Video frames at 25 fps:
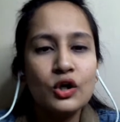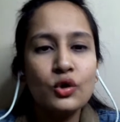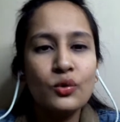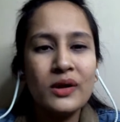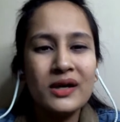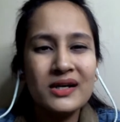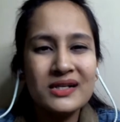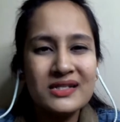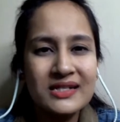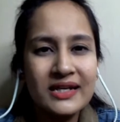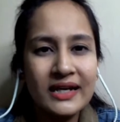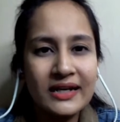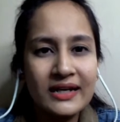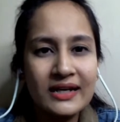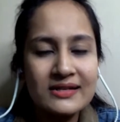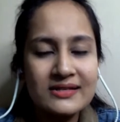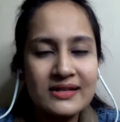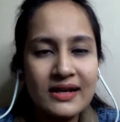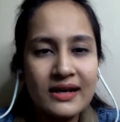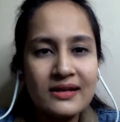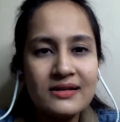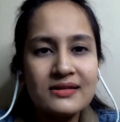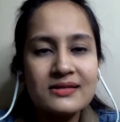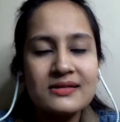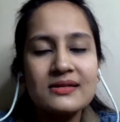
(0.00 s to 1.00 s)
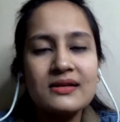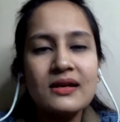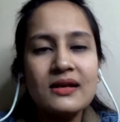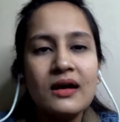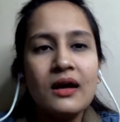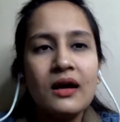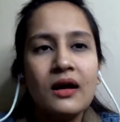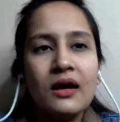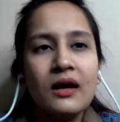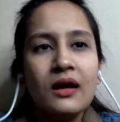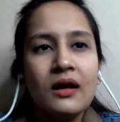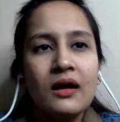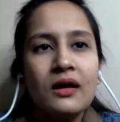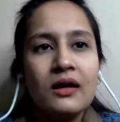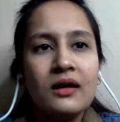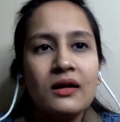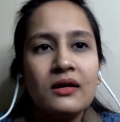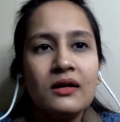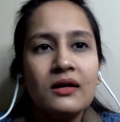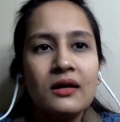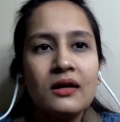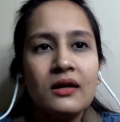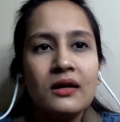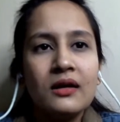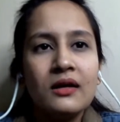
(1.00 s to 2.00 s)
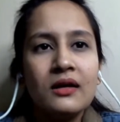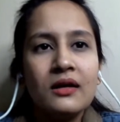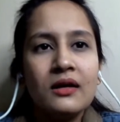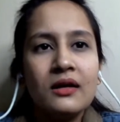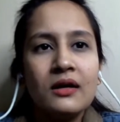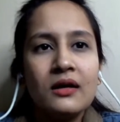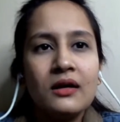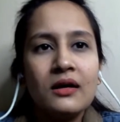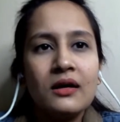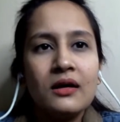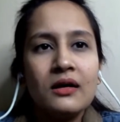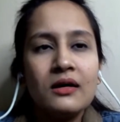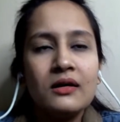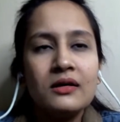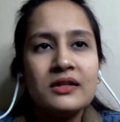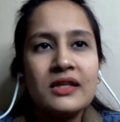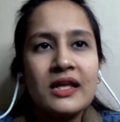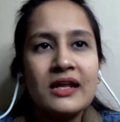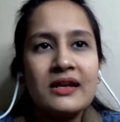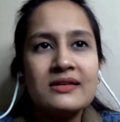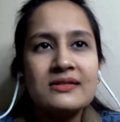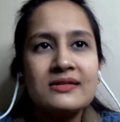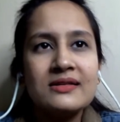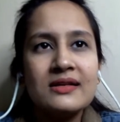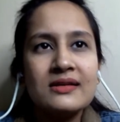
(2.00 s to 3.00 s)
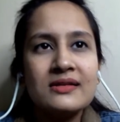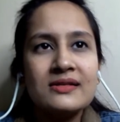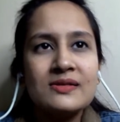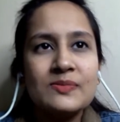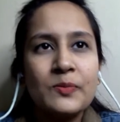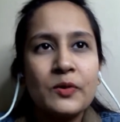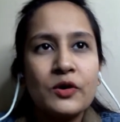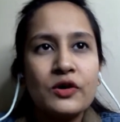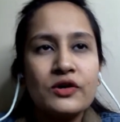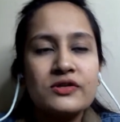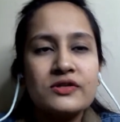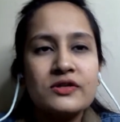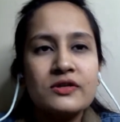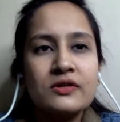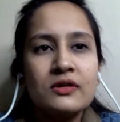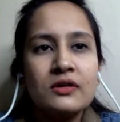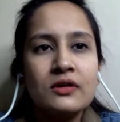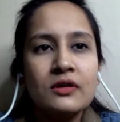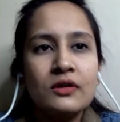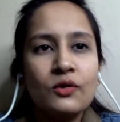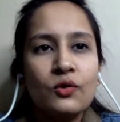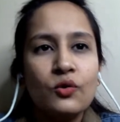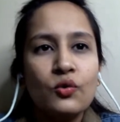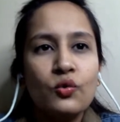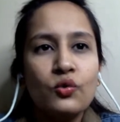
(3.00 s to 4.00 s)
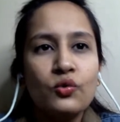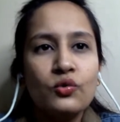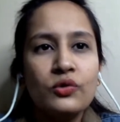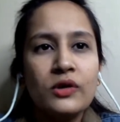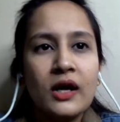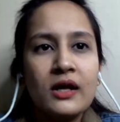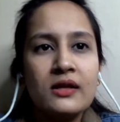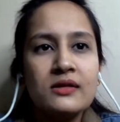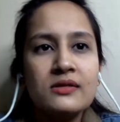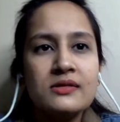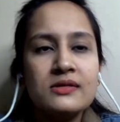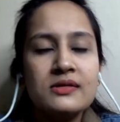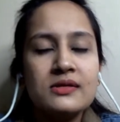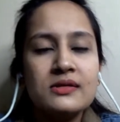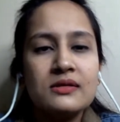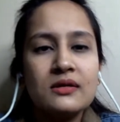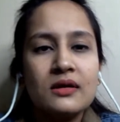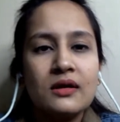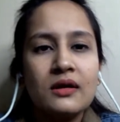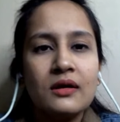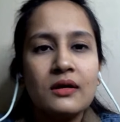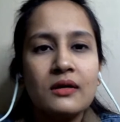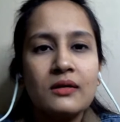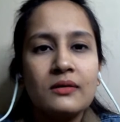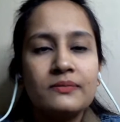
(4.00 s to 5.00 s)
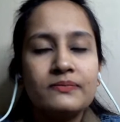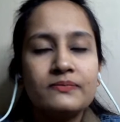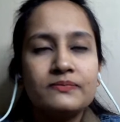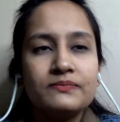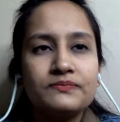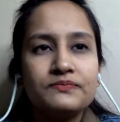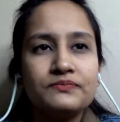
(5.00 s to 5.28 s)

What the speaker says: towards data science. There is this person who runs. I